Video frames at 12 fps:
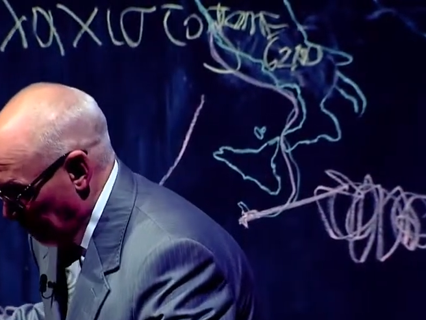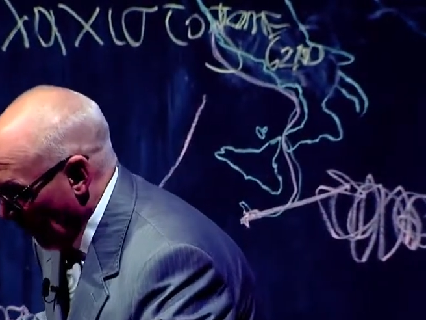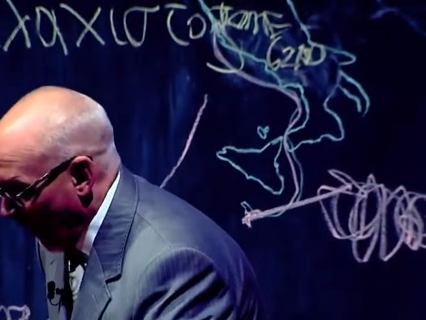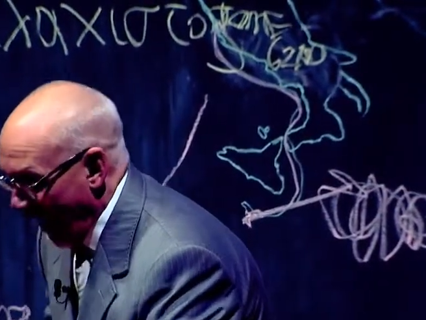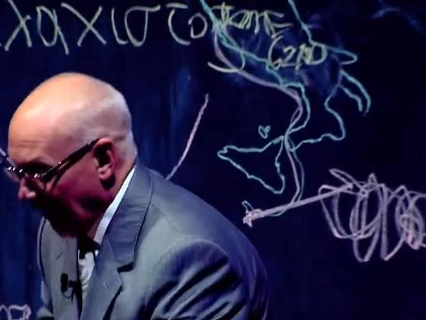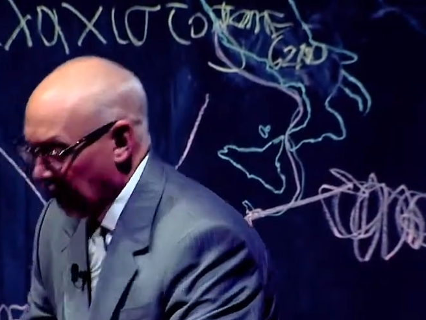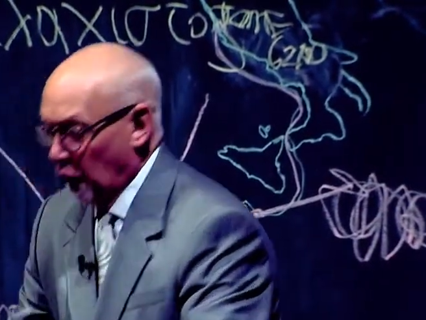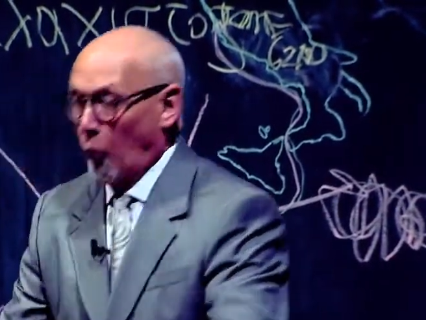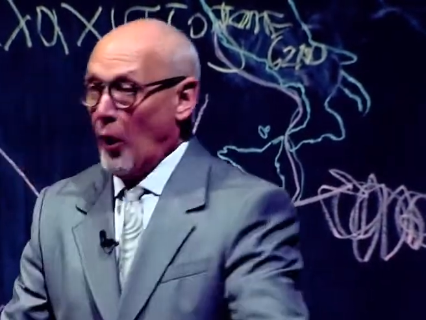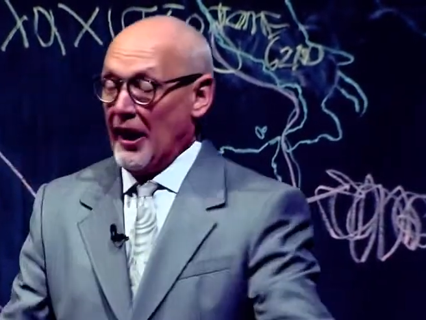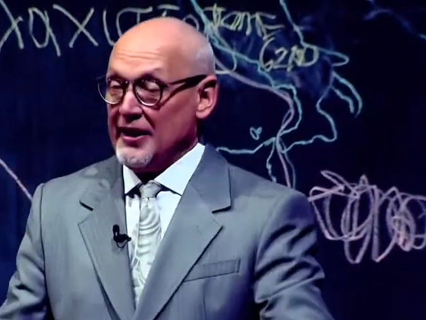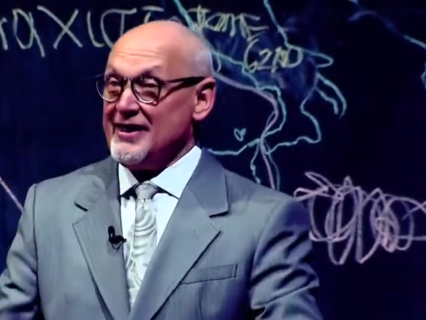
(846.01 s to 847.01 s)

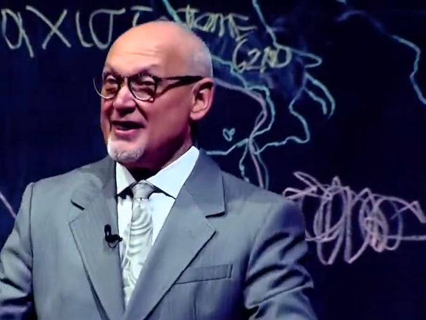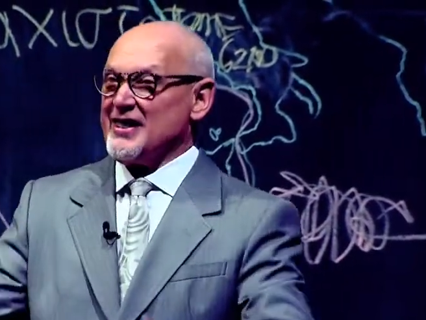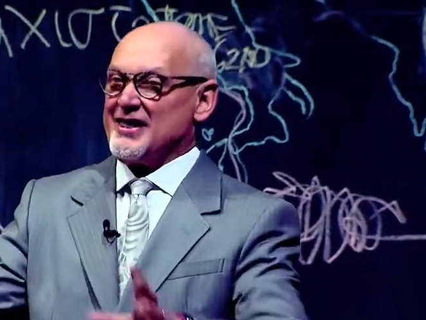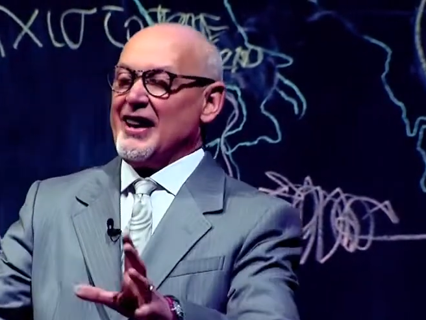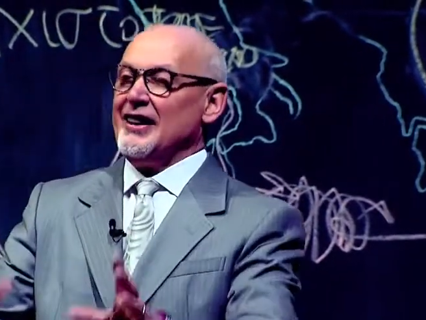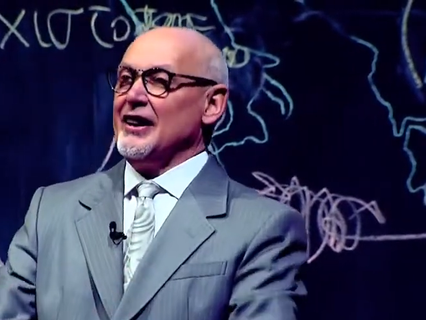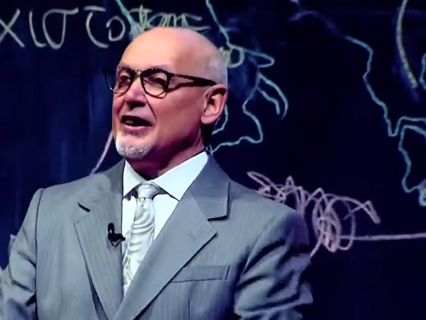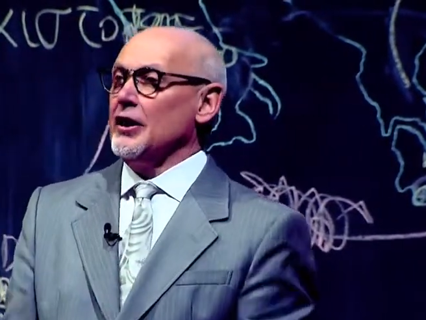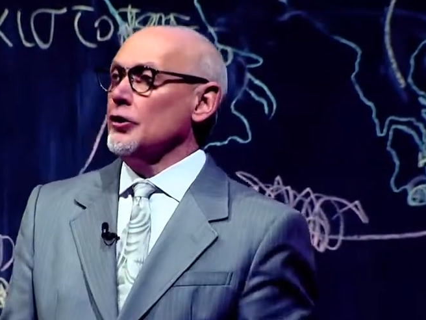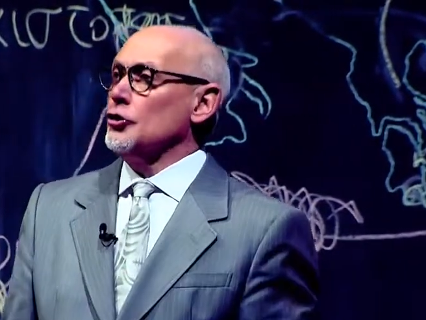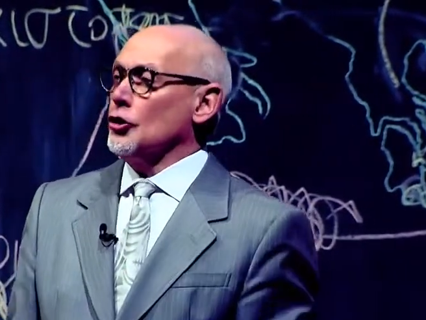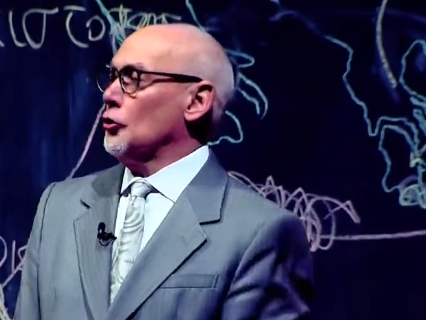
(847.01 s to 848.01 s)
pathway descending
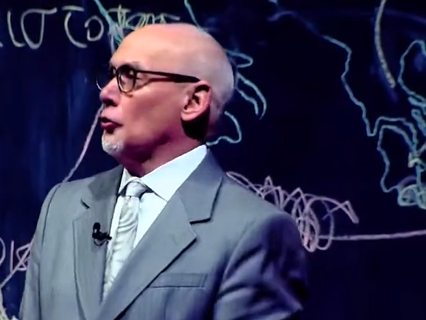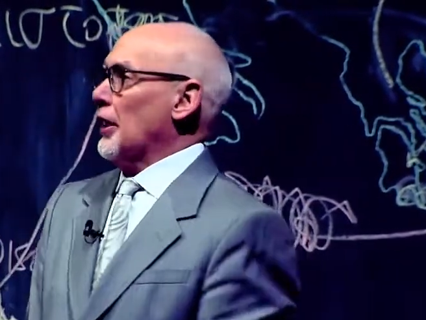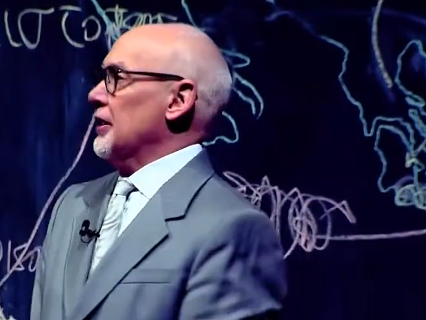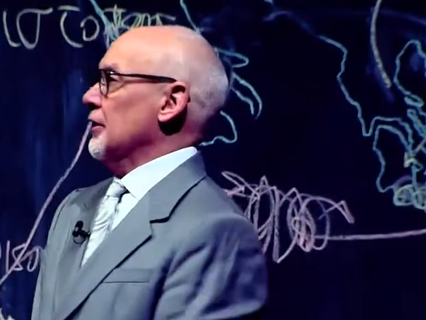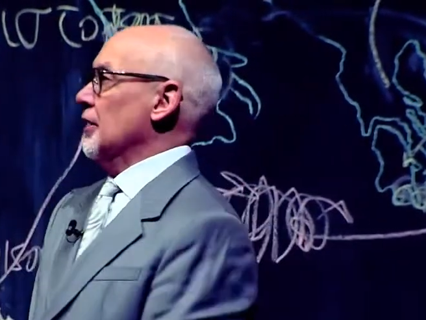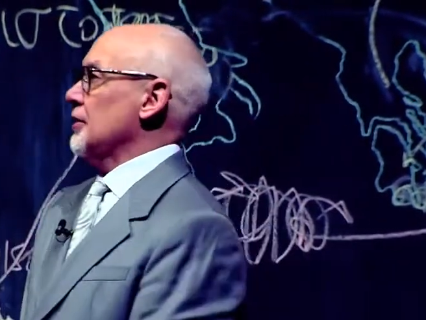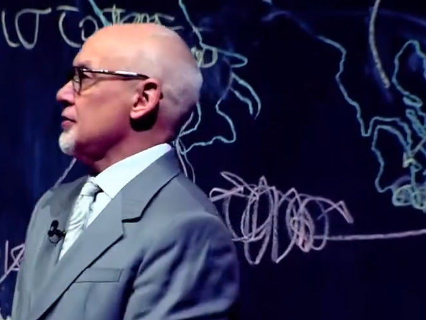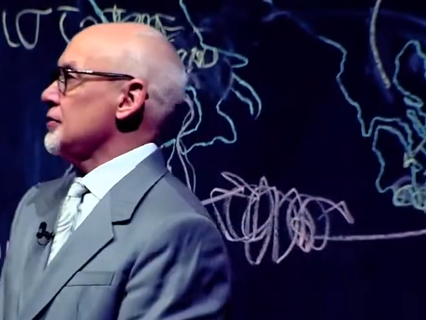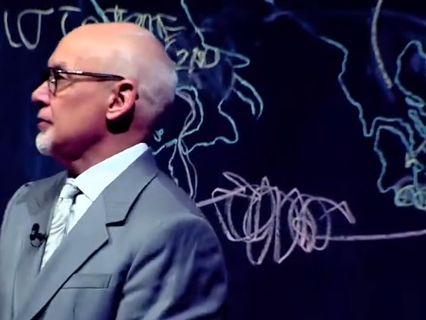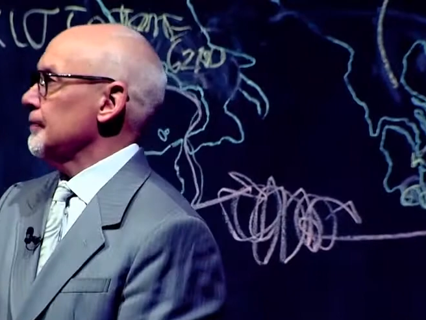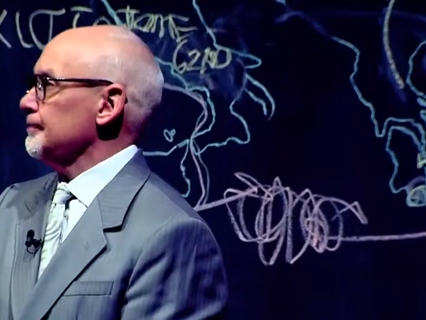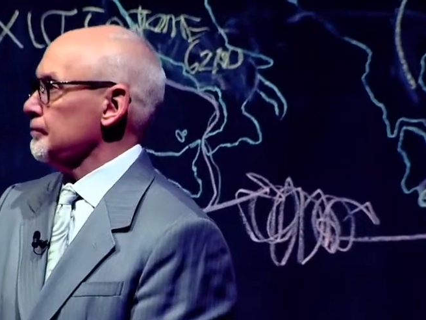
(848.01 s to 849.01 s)
into greatness,
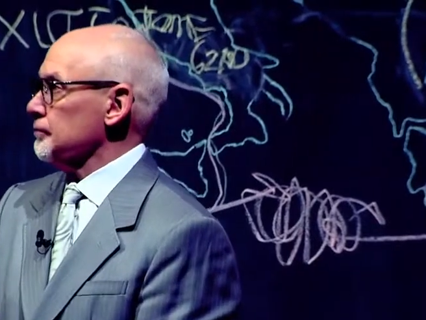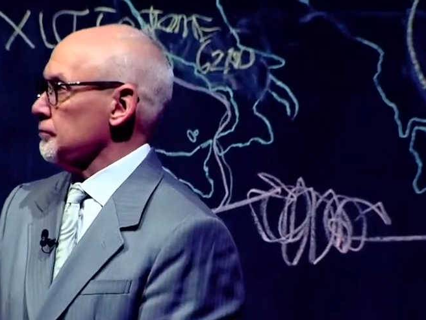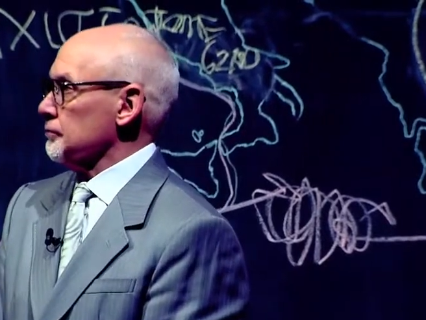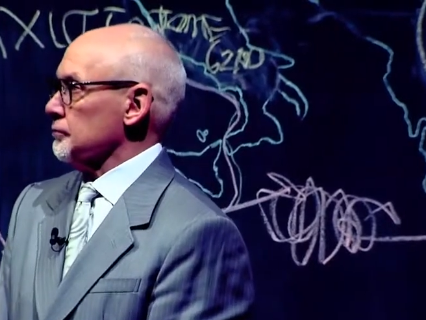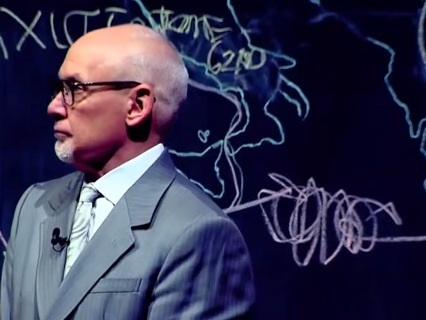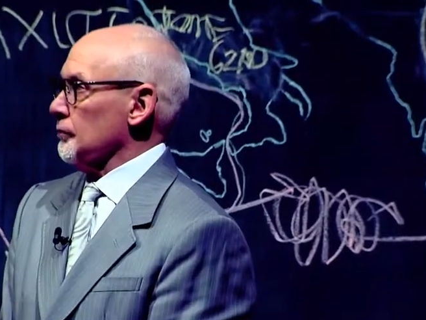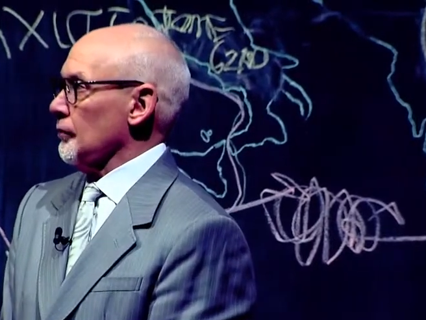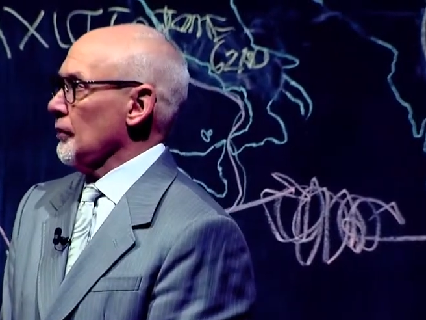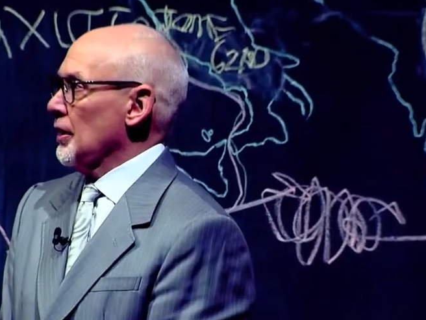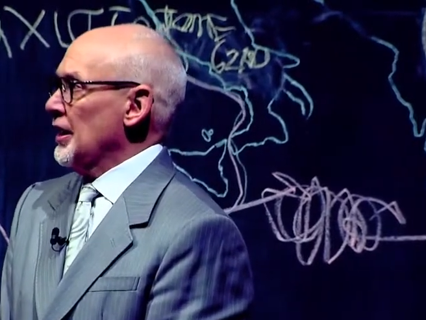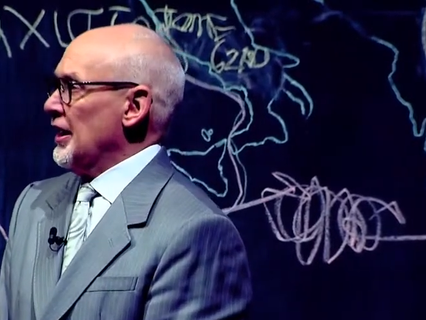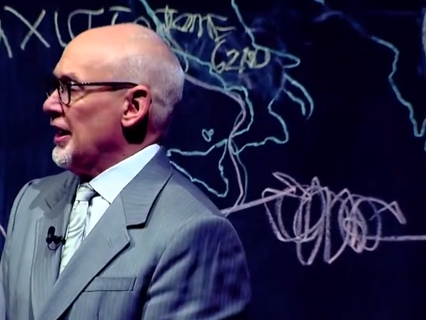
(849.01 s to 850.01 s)

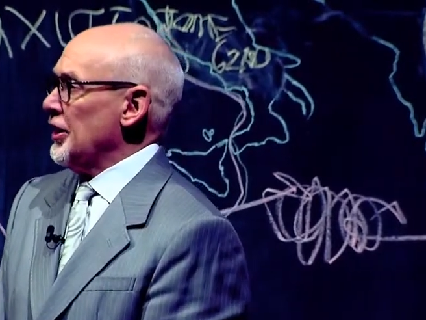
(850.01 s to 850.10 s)
he